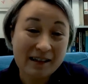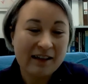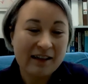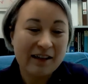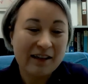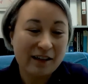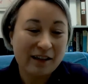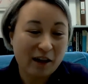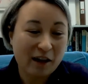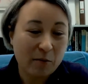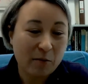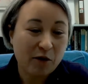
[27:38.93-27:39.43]

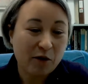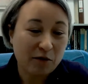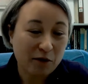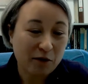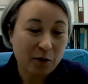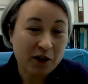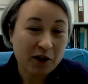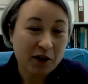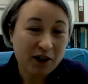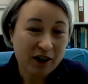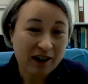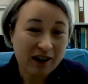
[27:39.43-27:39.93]
to come to
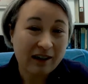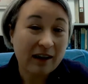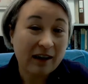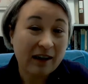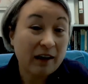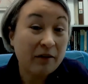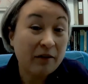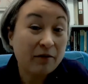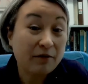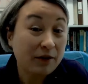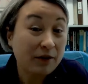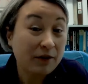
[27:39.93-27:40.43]
fruition,
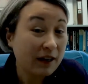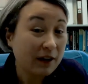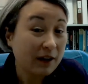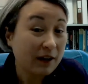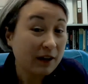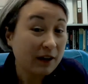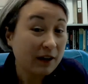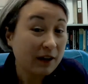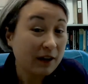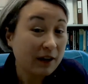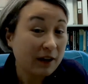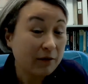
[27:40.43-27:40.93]
if it ever
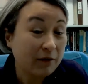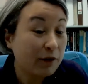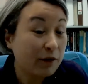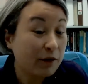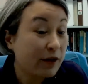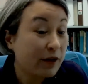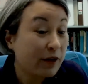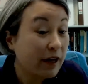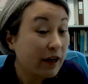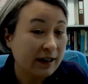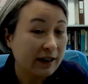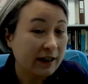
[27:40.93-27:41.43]

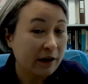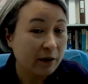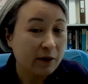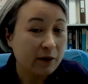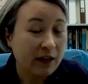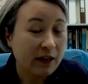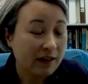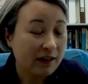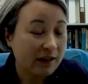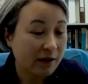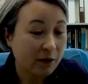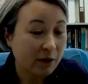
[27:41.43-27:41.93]
does. You know,
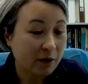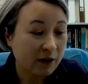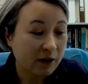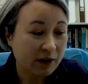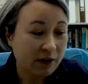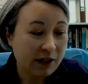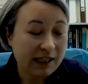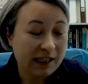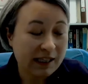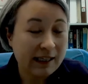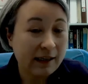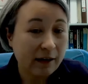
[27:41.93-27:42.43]
that's no
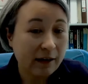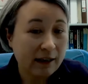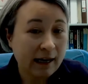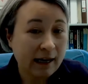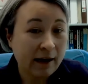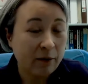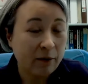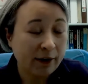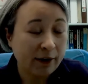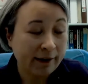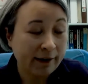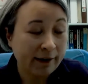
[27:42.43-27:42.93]
guarantee on
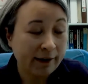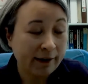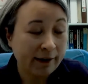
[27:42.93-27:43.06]
that one.